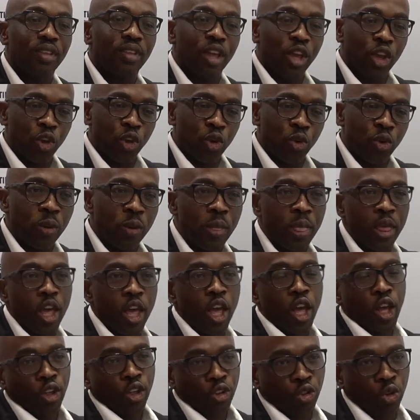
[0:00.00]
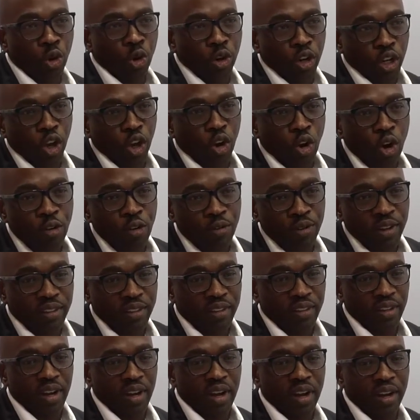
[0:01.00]
Thank you. So the
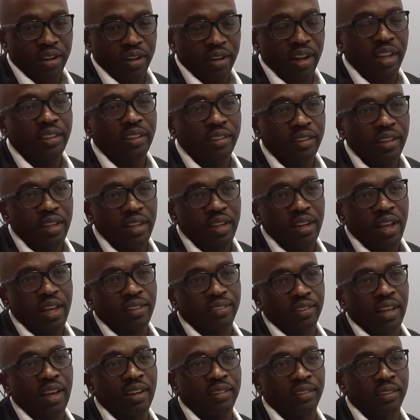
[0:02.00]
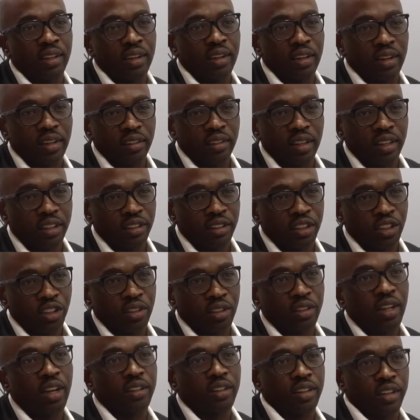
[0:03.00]
COVID-19 has accelerated
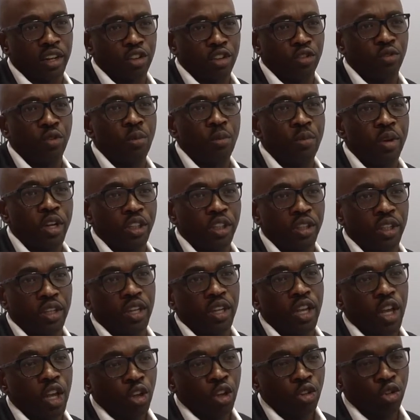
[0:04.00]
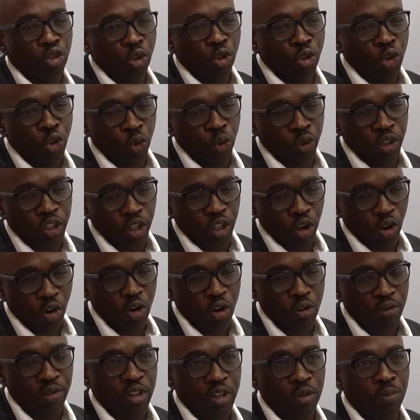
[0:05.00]
digital transformation. So during the
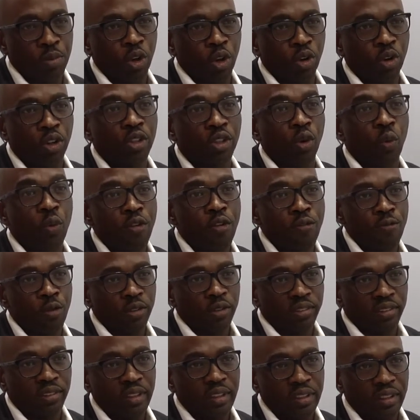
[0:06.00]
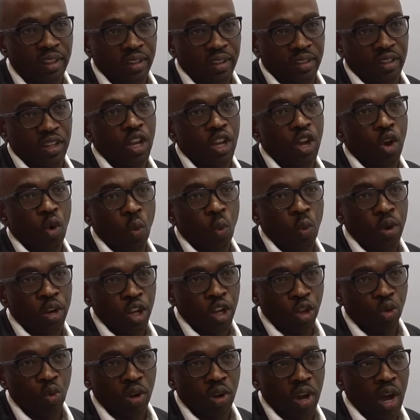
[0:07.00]
COVID period, we foresee that we
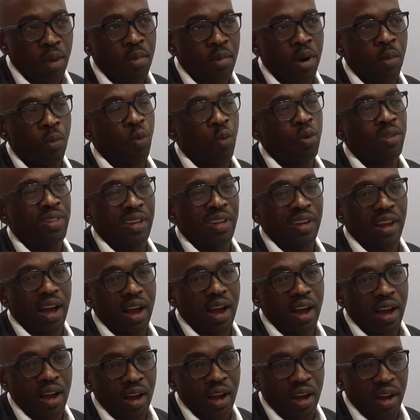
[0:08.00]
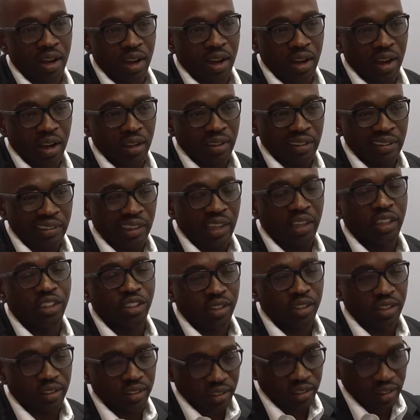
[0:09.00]
need to come up with an
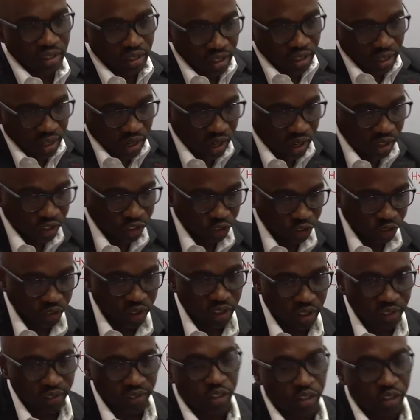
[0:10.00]
intelligent drilling